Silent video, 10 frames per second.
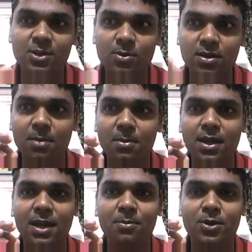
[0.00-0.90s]
It will come and
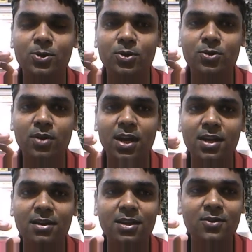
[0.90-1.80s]
happen to you.
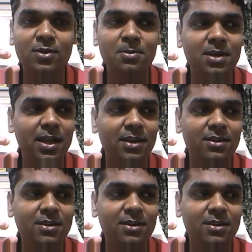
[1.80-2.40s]
And it will be like